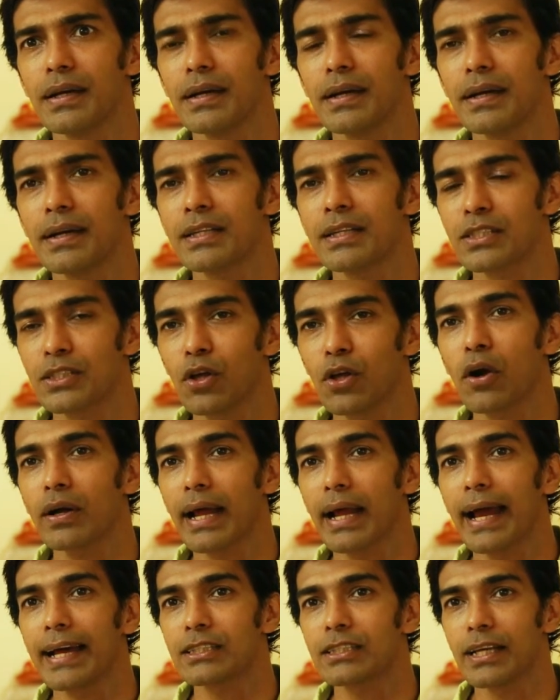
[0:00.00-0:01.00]
It's not
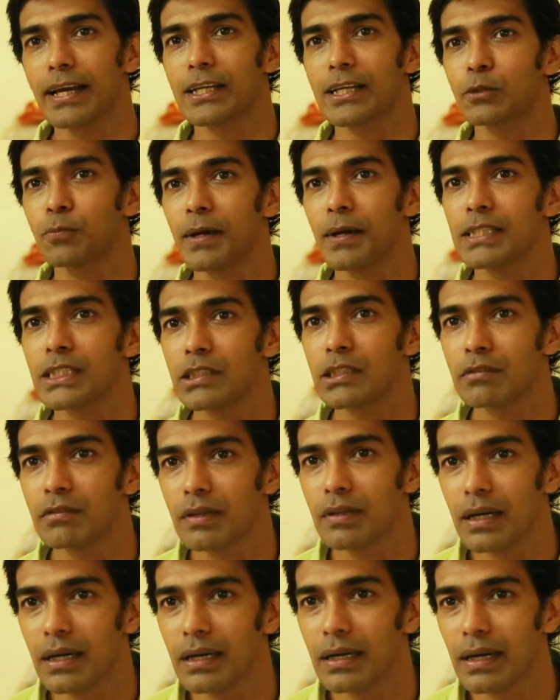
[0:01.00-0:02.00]
as
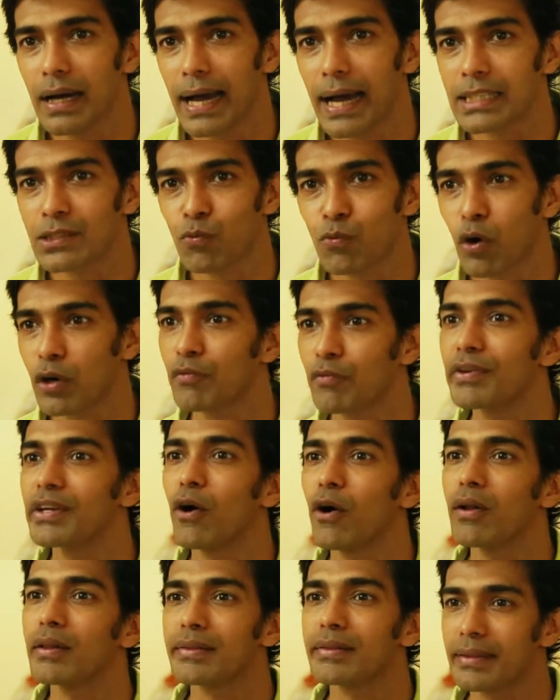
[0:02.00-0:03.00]
expensive as what we
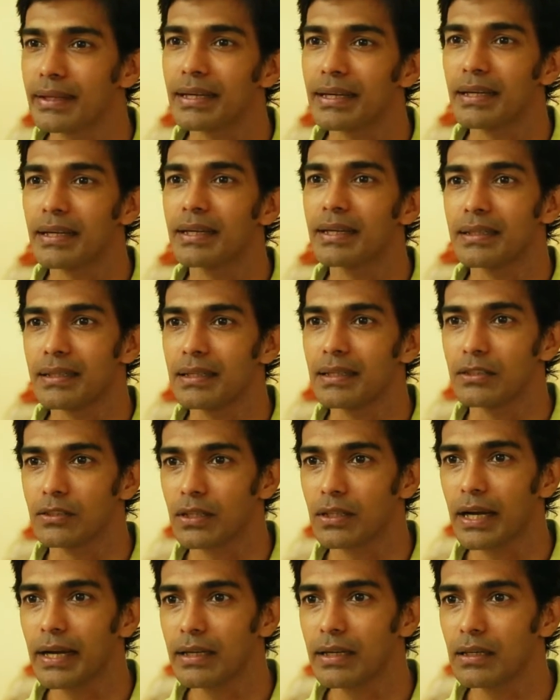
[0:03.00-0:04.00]
all think it is,
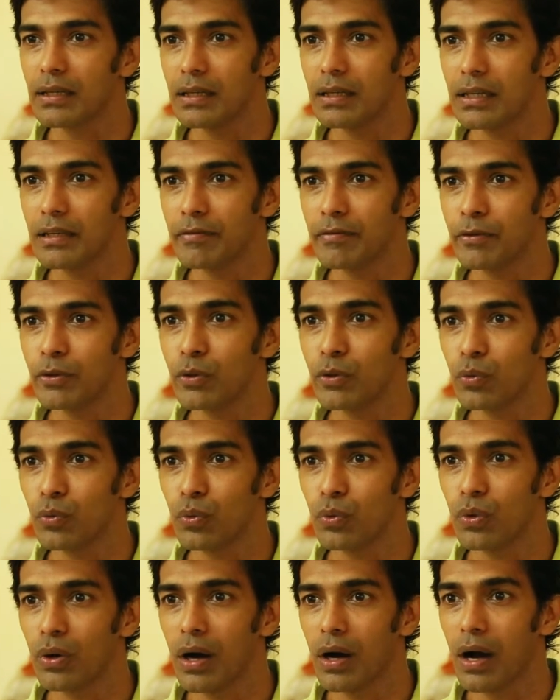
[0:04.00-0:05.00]
right? If you
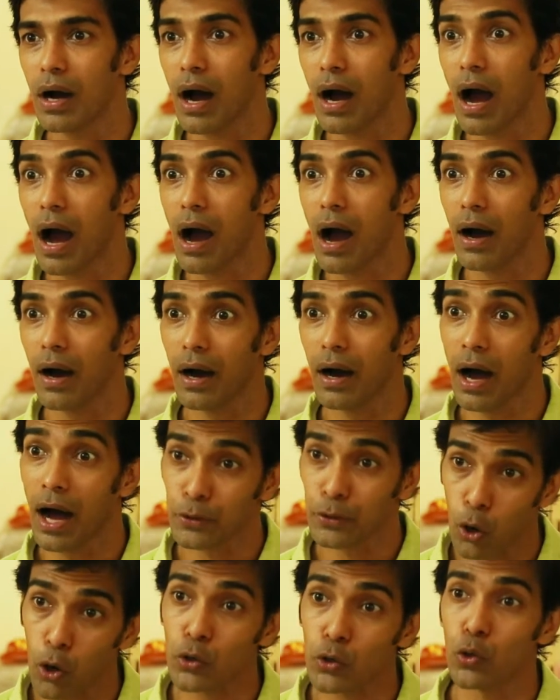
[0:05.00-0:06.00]

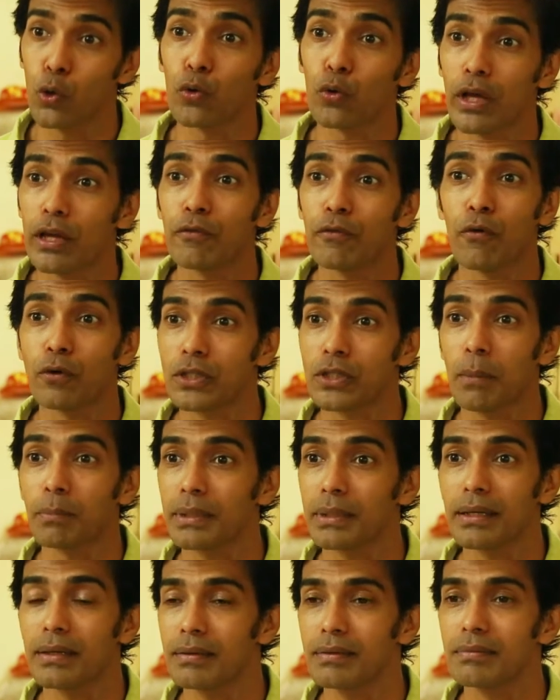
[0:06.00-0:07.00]
are not looking for
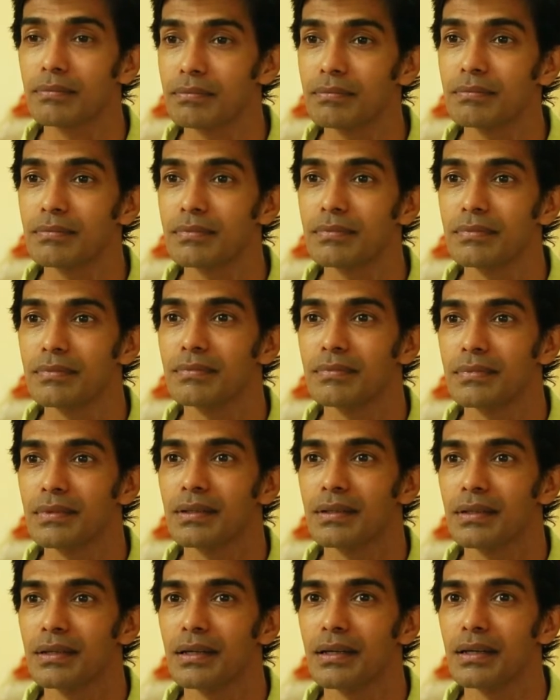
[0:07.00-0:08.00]
something,
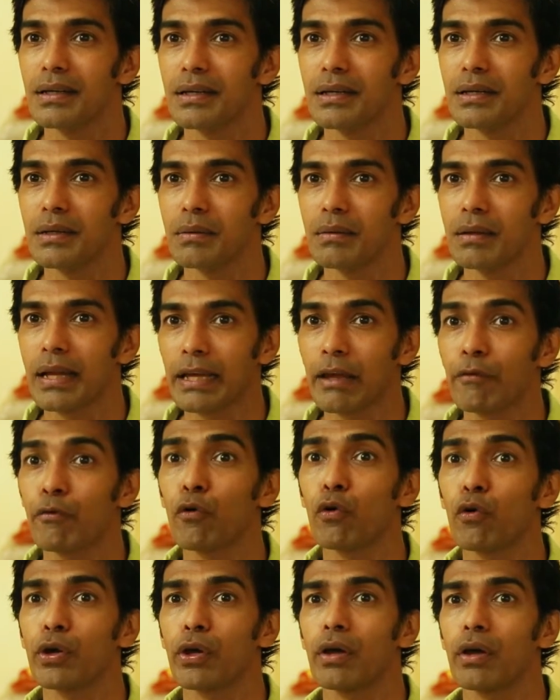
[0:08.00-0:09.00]
if
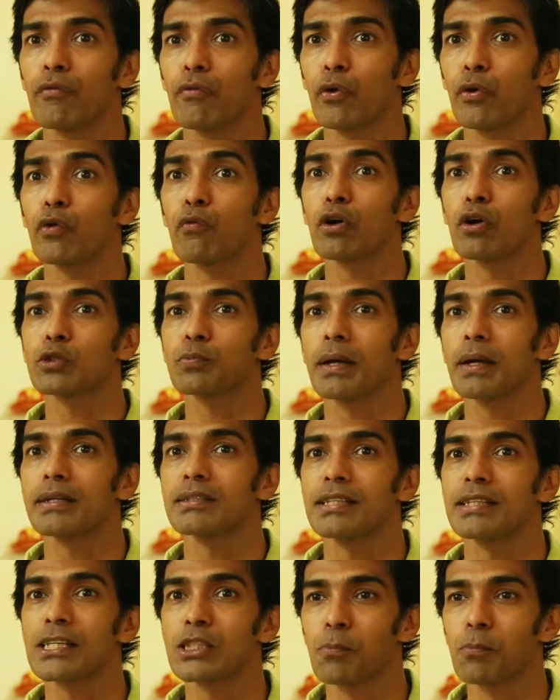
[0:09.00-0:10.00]
you don't want to spend
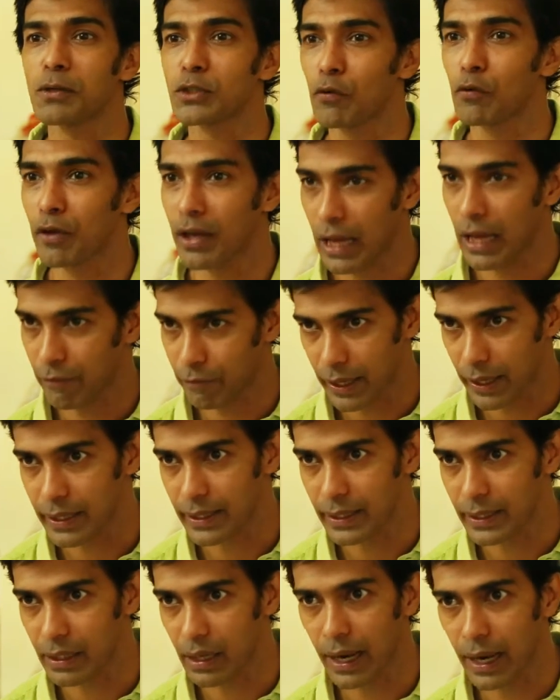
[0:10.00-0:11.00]
6 months of your life
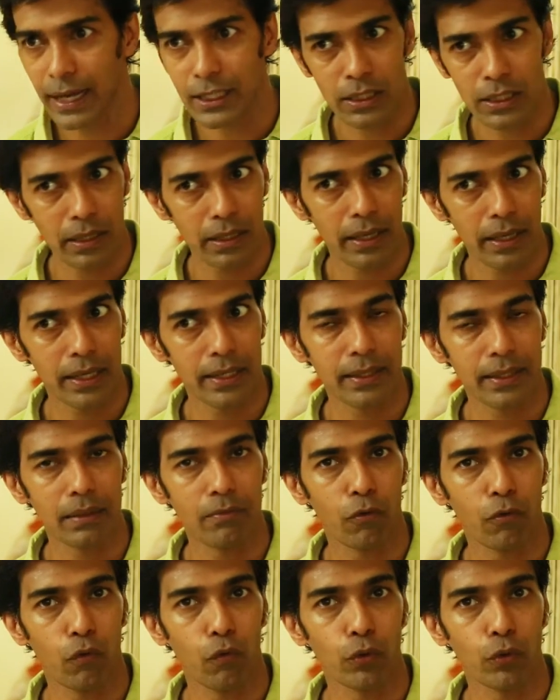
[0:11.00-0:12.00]
editing, I edited
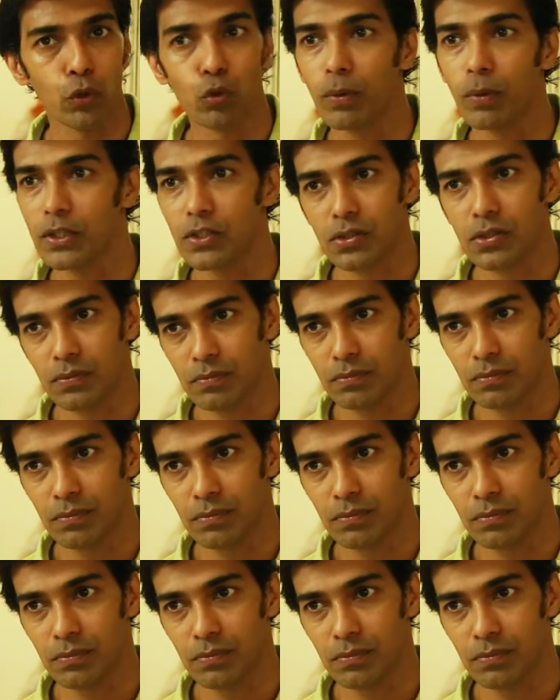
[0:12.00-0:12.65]
for 2 months,